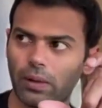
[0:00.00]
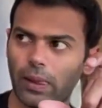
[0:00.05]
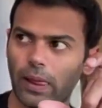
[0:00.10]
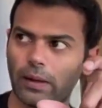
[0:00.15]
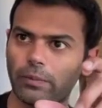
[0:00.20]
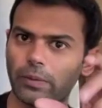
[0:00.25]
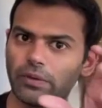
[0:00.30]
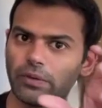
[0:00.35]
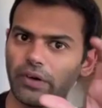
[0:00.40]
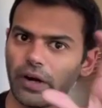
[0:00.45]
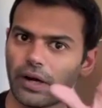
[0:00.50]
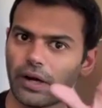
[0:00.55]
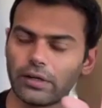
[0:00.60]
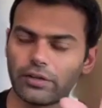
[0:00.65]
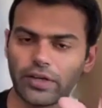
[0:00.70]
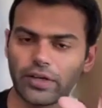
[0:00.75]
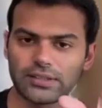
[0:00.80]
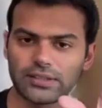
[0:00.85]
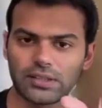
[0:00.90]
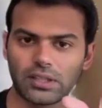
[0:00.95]
I've been very
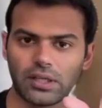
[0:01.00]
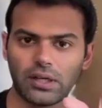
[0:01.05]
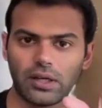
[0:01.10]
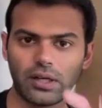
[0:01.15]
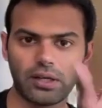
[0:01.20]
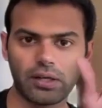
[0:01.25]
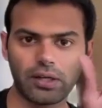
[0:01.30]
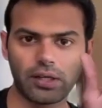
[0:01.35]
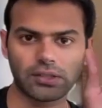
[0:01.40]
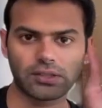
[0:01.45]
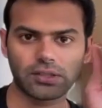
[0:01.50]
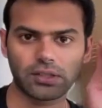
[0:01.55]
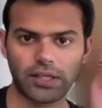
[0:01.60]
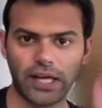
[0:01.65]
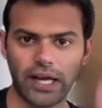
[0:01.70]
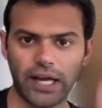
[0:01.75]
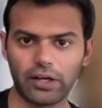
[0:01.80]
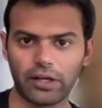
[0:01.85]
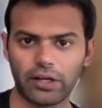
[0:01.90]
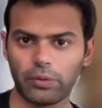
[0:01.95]
interested in it. It's a
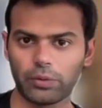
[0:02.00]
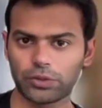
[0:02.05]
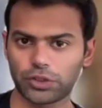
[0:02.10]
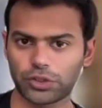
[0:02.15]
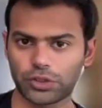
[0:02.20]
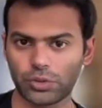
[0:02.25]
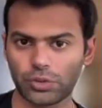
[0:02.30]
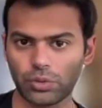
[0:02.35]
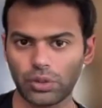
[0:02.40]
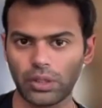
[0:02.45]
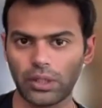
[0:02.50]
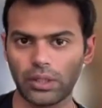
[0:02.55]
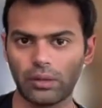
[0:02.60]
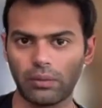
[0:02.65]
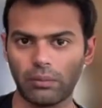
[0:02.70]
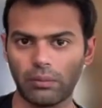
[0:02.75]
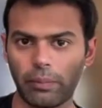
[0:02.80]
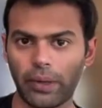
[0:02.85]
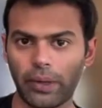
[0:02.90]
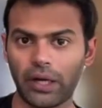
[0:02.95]
category which is truly
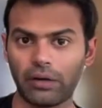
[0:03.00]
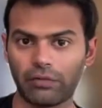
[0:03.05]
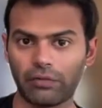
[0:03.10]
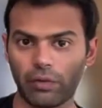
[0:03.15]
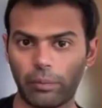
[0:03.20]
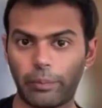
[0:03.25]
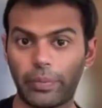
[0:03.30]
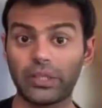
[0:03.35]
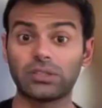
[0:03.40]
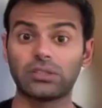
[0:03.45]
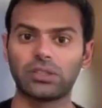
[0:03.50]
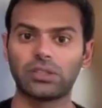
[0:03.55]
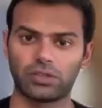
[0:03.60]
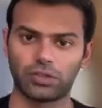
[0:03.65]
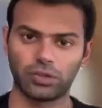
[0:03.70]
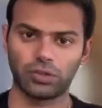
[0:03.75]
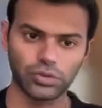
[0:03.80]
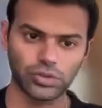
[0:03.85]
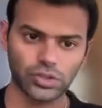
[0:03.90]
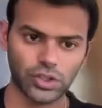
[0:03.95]
meant for business
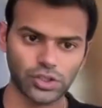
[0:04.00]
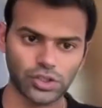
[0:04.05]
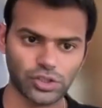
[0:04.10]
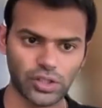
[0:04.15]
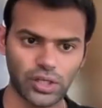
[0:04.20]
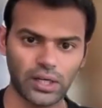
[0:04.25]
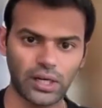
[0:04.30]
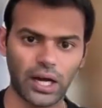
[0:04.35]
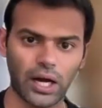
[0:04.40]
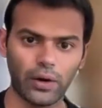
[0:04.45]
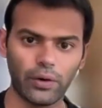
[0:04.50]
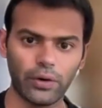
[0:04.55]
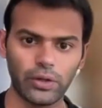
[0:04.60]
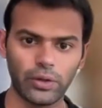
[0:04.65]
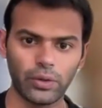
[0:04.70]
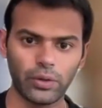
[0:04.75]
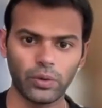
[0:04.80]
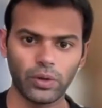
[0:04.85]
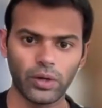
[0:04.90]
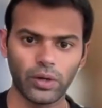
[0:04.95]
users, right? How do
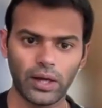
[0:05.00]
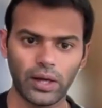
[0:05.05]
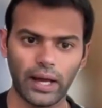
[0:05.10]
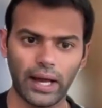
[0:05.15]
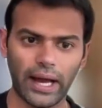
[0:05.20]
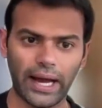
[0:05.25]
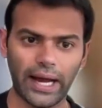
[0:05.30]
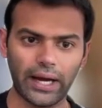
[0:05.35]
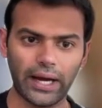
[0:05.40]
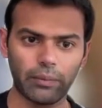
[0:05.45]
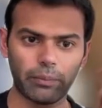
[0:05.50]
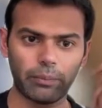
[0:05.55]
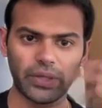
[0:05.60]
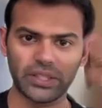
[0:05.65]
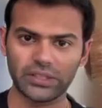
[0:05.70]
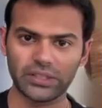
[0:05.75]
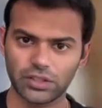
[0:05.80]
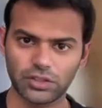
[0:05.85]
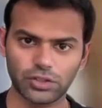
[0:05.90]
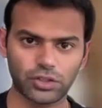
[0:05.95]
you add a
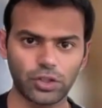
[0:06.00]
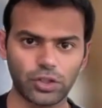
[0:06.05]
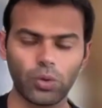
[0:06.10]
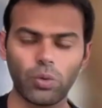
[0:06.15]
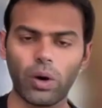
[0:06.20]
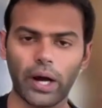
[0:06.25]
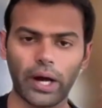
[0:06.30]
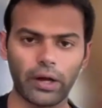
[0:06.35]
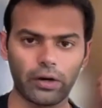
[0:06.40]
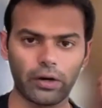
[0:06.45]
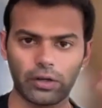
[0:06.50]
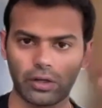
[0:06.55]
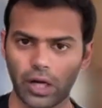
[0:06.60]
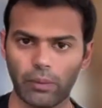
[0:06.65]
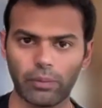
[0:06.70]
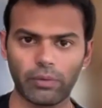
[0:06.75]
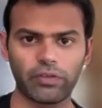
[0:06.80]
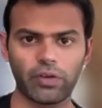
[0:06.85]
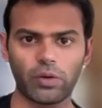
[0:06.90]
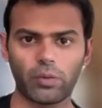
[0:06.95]
business UI on
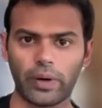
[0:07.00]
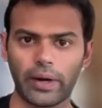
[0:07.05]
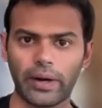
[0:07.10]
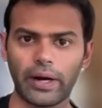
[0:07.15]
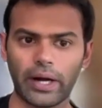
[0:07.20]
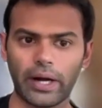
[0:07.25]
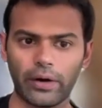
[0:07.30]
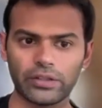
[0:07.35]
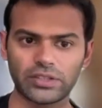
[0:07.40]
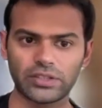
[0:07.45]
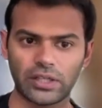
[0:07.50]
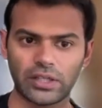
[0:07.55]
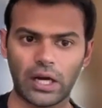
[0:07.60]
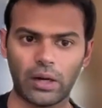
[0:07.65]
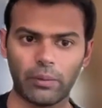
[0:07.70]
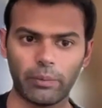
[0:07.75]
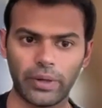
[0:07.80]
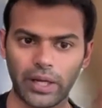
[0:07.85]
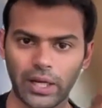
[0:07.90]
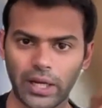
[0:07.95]
top of your warehouse and now
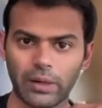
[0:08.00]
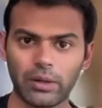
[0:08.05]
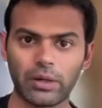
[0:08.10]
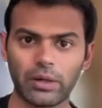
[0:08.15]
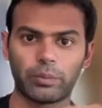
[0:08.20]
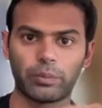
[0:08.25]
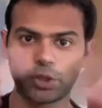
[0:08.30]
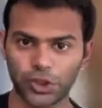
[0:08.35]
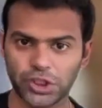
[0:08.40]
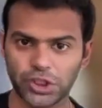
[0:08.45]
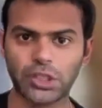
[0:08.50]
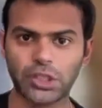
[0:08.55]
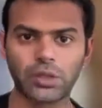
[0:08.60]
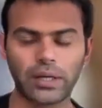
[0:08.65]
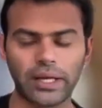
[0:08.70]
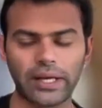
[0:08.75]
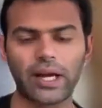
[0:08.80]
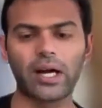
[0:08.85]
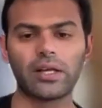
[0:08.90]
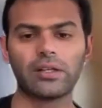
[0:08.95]
being able to push it to
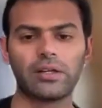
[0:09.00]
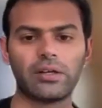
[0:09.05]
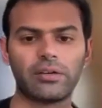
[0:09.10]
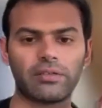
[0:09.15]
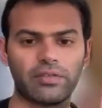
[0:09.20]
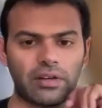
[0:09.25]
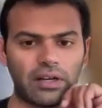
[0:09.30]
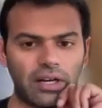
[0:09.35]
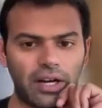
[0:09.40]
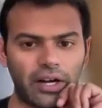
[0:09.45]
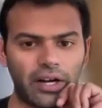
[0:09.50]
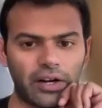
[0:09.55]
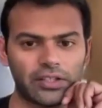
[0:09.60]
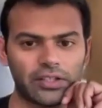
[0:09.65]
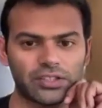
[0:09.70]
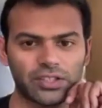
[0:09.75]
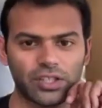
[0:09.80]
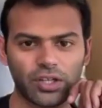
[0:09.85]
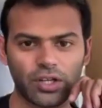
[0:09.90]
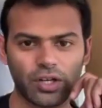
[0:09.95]
like other different
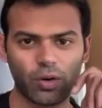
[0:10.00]
layers?